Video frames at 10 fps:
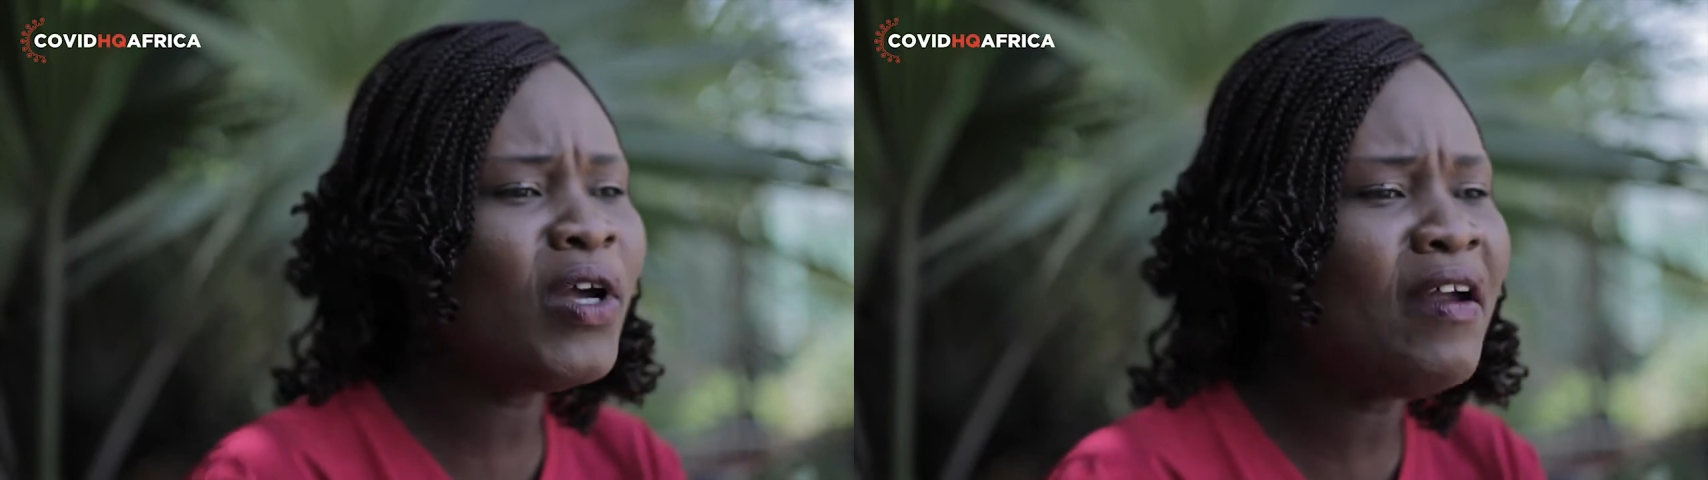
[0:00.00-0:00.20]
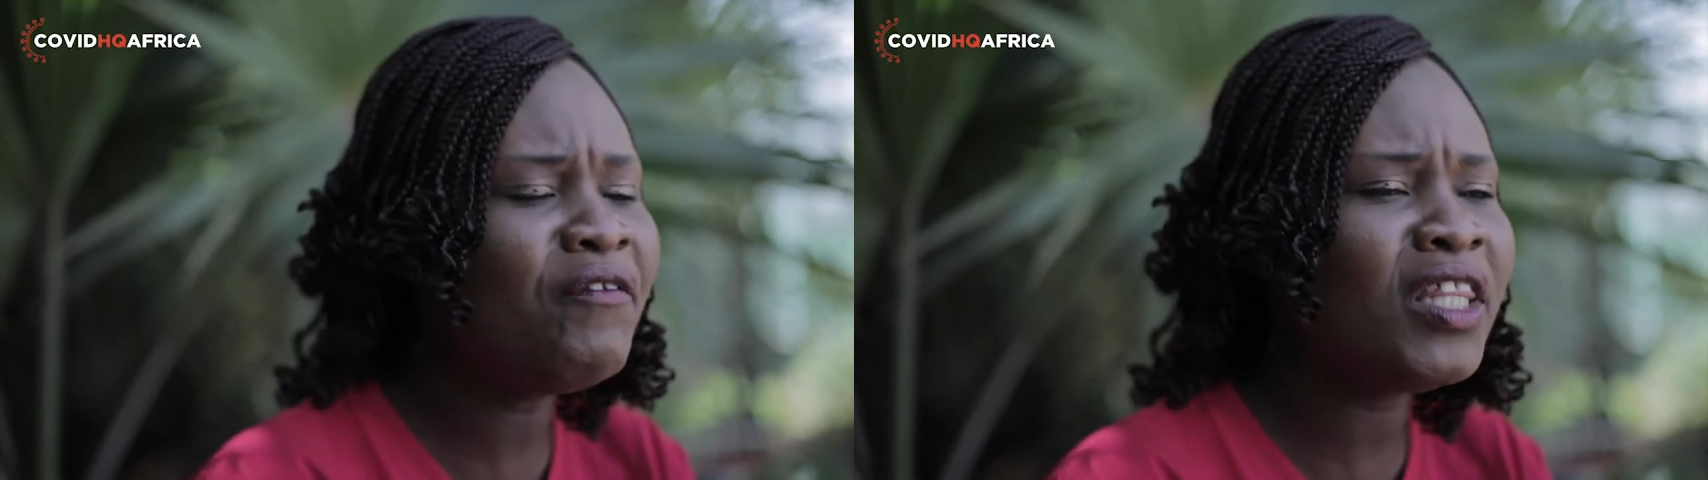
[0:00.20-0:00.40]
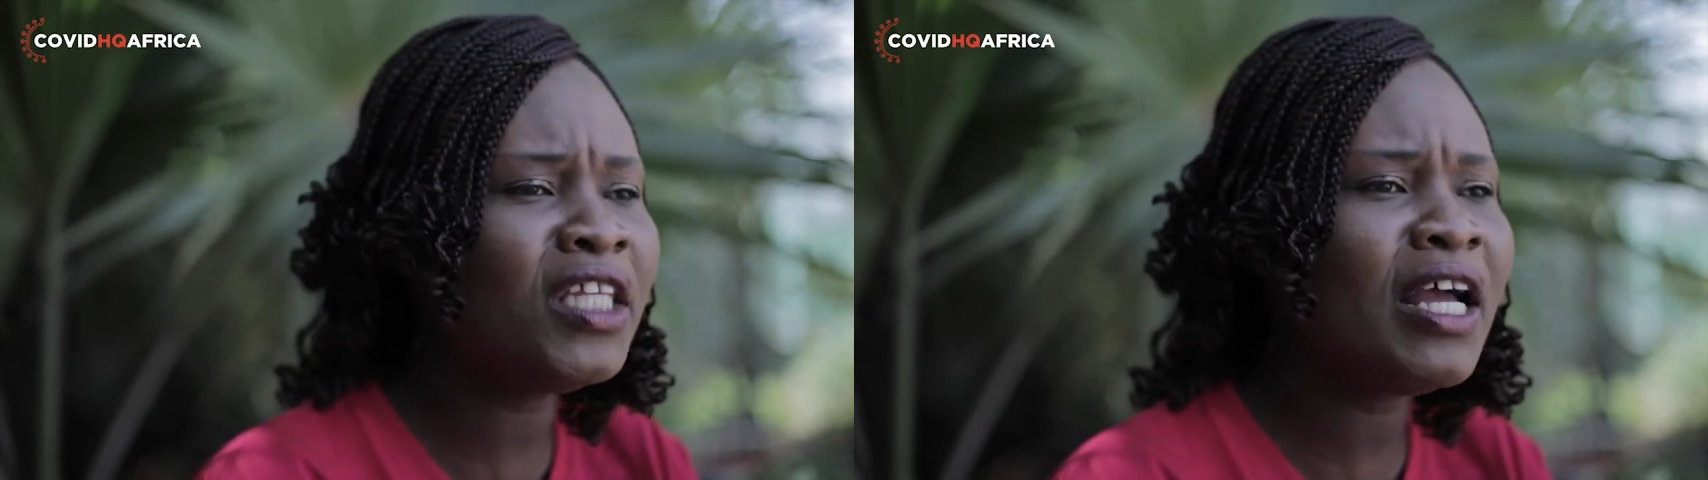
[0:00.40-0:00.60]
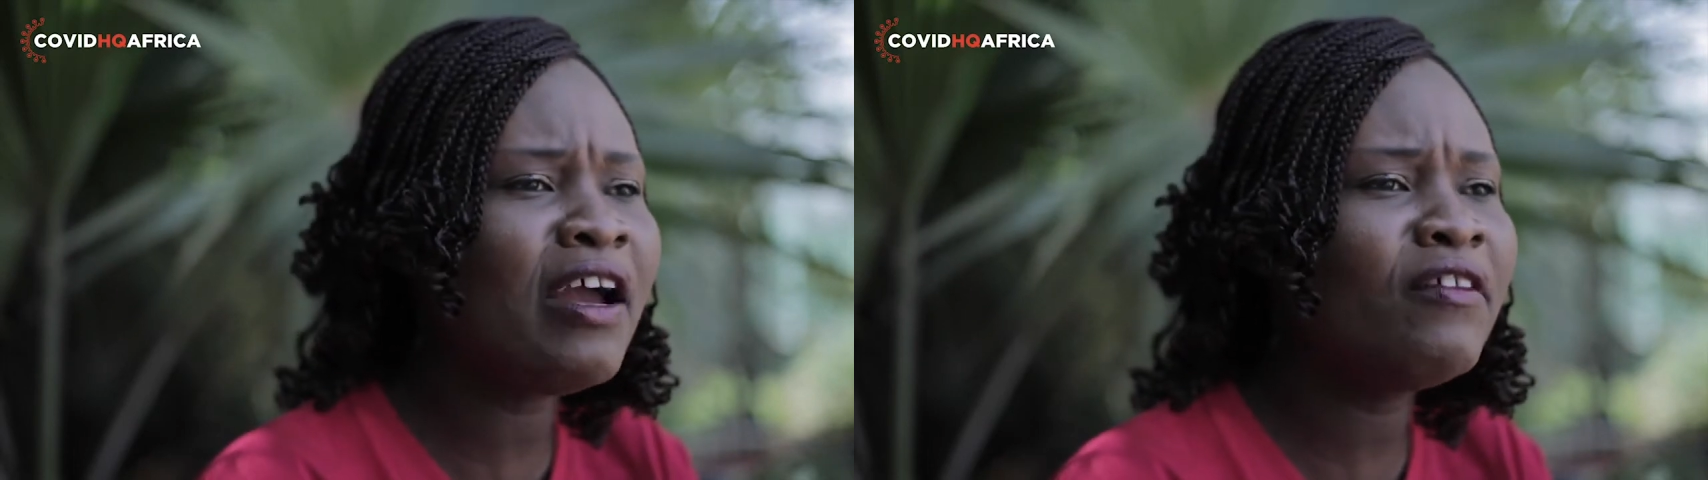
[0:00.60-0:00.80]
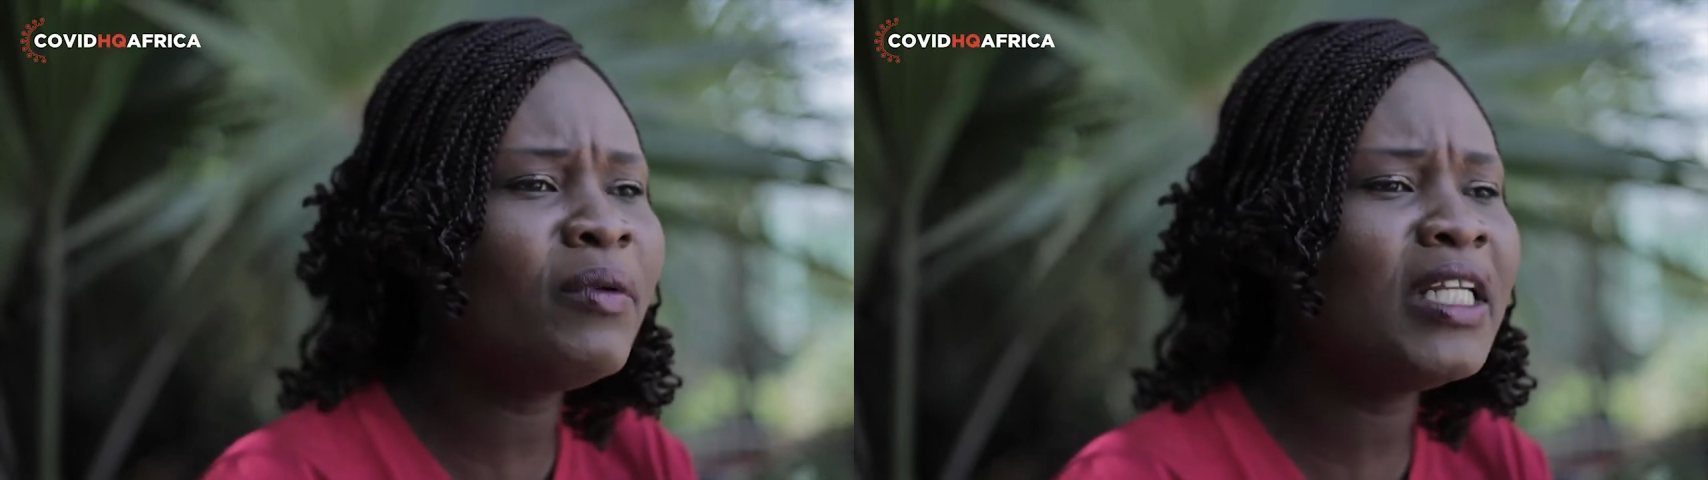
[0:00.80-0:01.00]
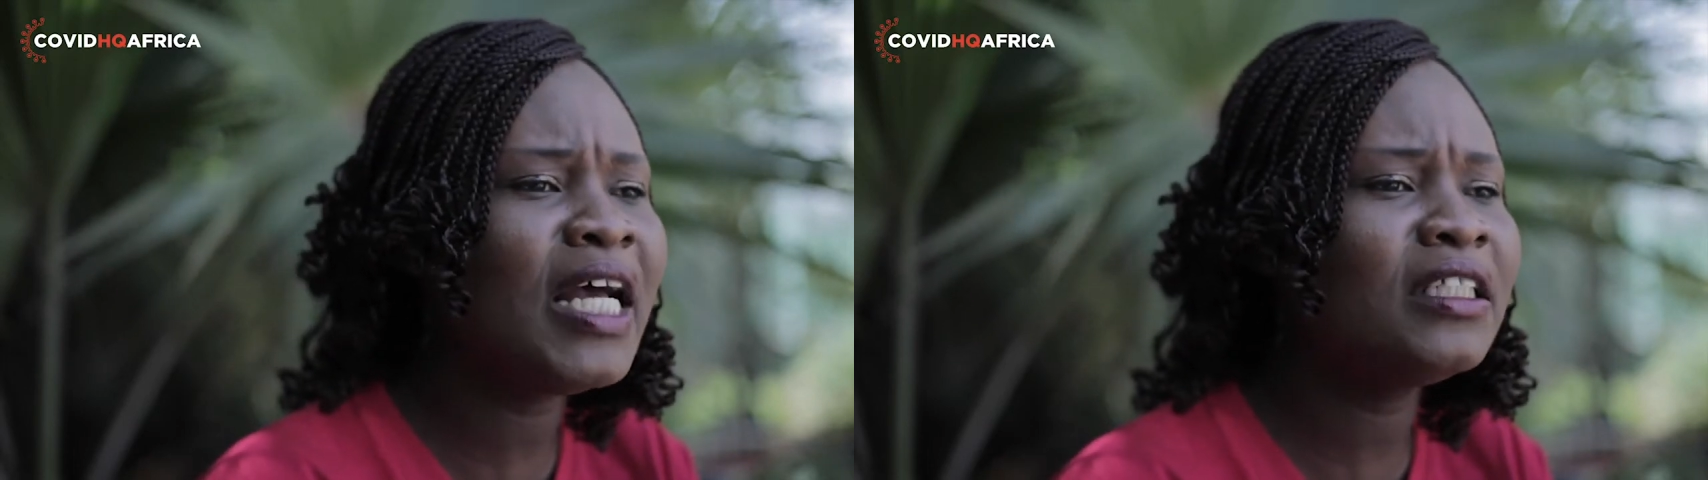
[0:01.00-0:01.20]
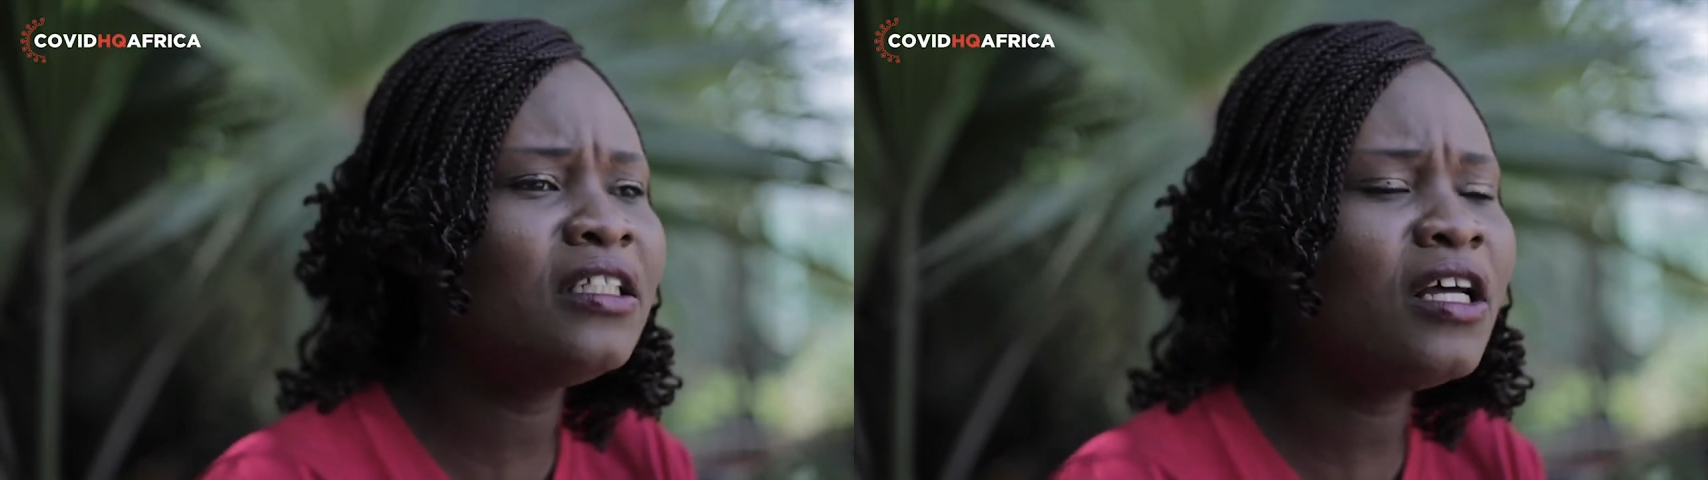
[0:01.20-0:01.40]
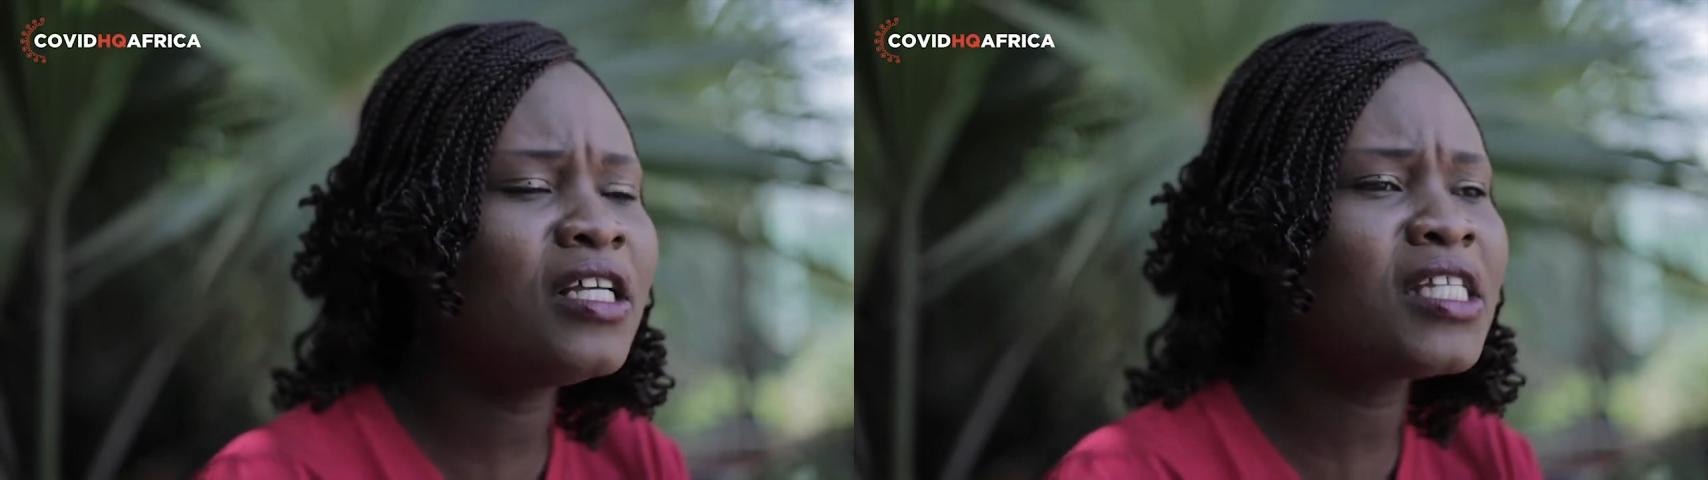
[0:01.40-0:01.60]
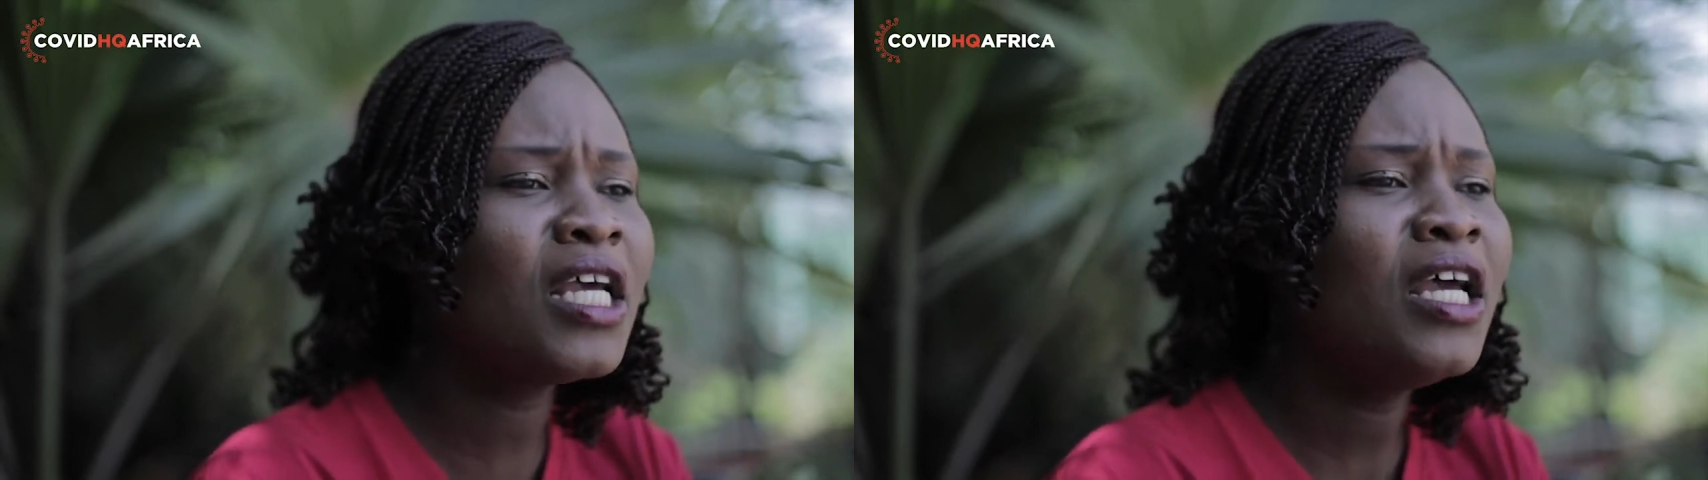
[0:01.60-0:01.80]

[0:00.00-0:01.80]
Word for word: everything that everybody has lost,